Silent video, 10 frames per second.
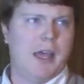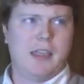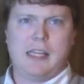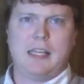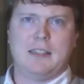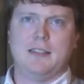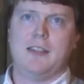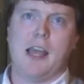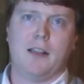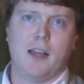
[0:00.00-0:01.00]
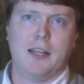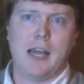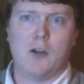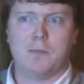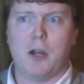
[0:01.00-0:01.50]
I think that's his tagline
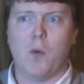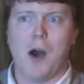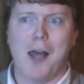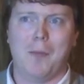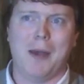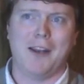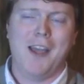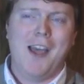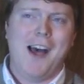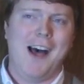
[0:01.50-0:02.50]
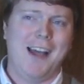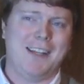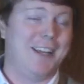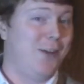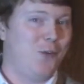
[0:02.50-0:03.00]
now. It's been a while, but I
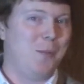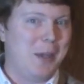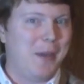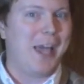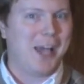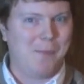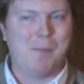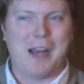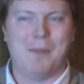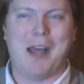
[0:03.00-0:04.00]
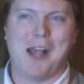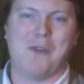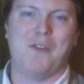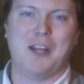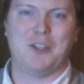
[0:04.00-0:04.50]
didn't get it from eBay. Met him at a
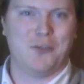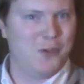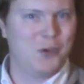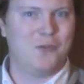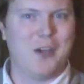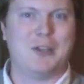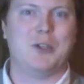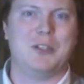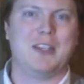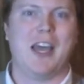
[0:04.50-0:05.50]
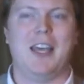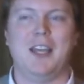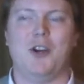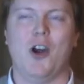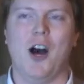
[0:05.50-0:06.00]
convention, a few conventions, kind of
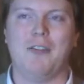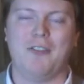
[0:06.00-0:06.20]
hit it off.